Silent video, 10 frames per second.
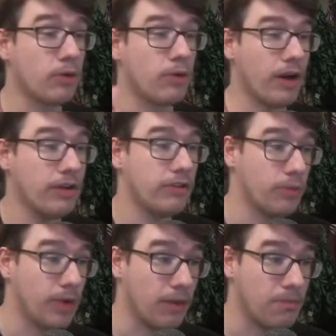cry. So
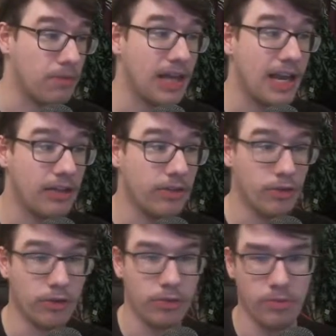when I play it
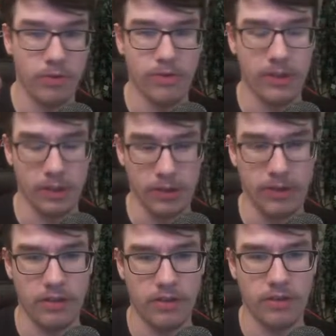onto the field,
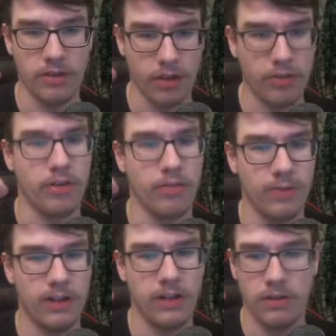it does
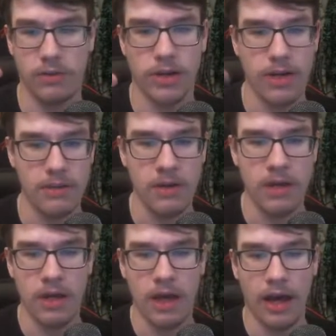something, right?
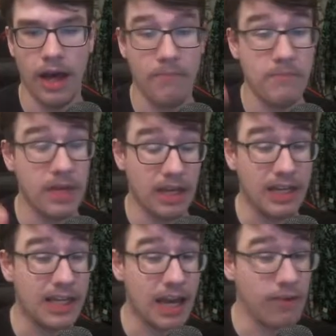Um,
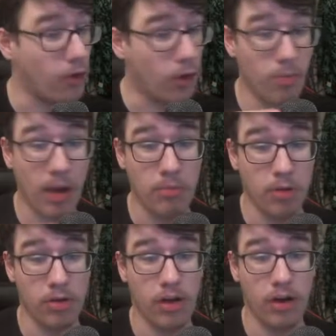he gave all my
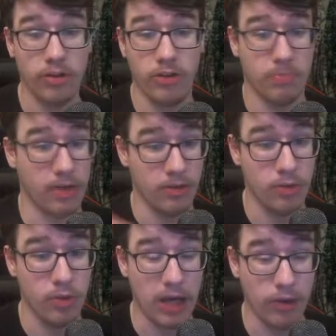Murlocs plus
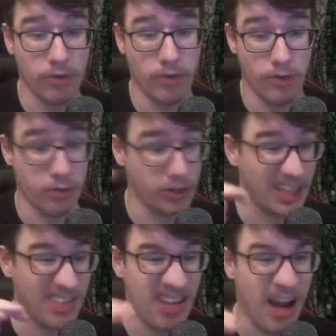two health for the
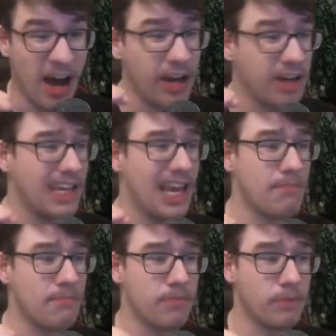entire
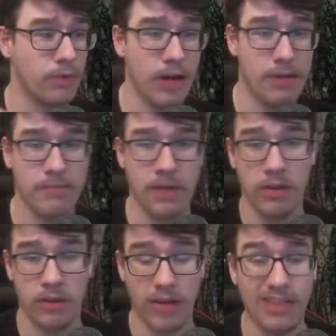game, right?
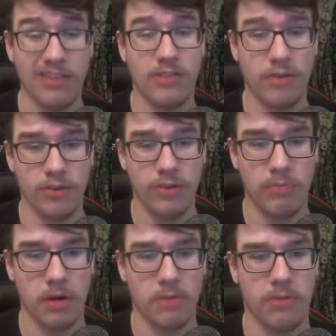So that's sort of the
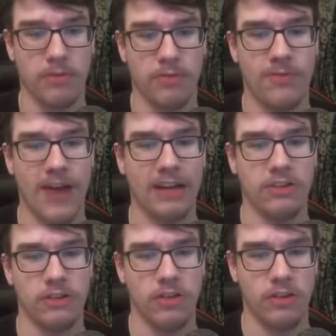purpose of
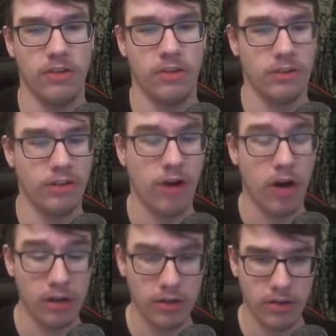factions. There's
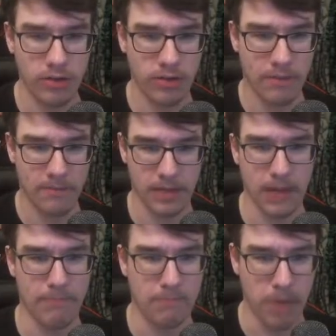cards
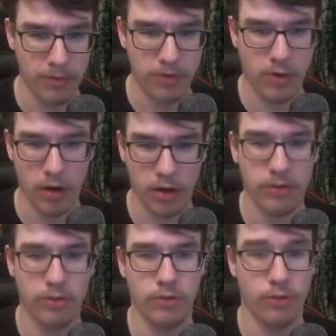that buff
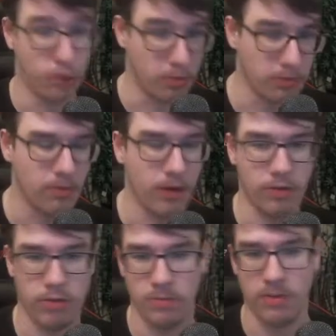cards from a
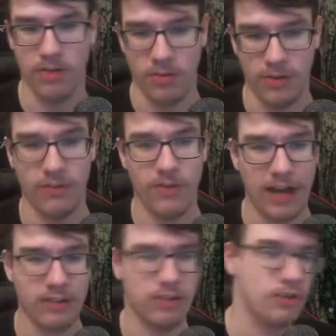specific
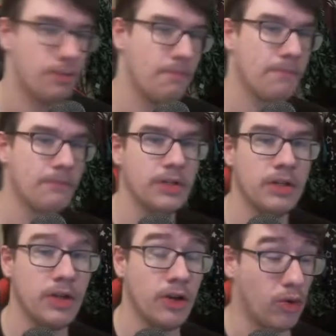faction
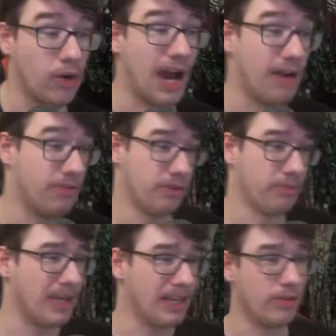or have
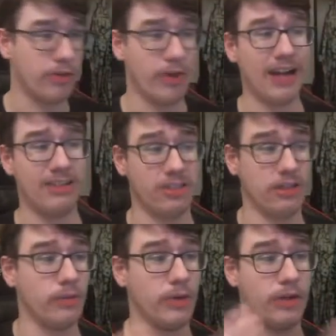some
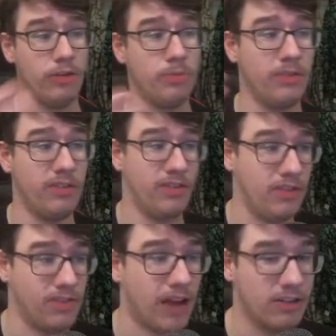interaction with a specific
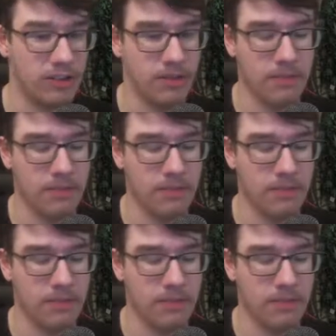faction.